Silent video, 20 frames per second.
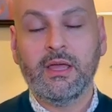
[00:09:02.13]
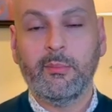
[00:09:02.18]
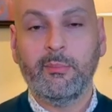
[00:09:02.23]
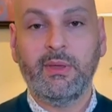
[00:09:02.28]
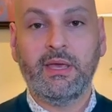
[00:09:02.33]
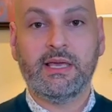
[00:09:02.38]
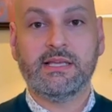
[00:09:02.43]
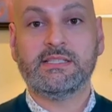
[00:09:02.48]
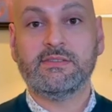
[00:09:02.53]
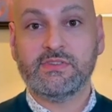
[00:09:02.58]

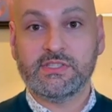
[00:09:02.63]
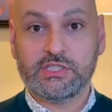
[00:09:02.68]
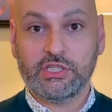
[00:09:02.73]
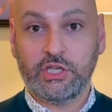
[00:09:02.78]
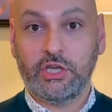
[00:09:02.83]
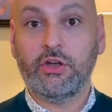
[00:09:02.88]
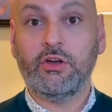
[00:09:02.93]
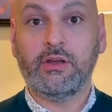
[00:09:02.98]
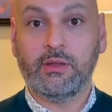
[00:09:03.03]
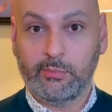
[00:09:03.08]
because of a
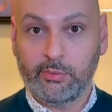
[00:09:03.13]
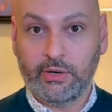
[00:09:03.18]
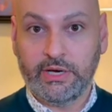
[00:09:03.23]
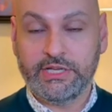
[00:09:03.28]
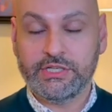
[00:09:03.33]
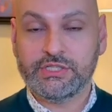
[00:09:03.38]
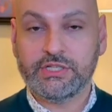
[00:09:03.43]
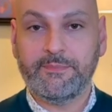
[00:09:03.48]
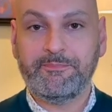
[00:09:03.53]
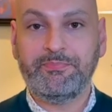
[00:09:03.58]
security
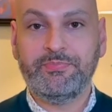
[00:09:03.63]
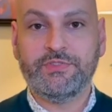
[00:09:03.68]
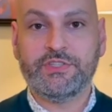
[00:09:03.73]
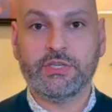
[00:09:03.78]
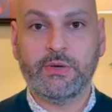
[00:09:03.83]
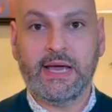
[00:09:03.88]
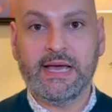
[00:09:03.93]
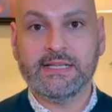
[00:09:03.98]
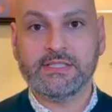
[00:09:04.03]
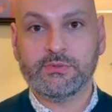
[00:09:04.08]
breach. And
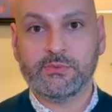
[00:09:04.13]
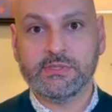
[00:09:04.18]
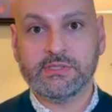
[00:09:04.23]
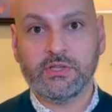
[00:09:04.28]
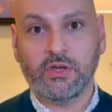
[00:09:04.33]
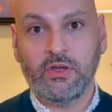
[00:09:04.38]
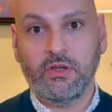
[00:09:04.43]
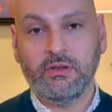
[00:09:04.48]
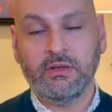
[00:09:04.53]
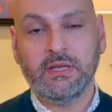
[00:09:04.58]
so as a
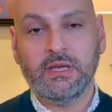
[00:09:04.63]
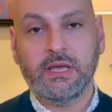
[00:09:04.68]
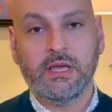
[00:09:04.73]
result,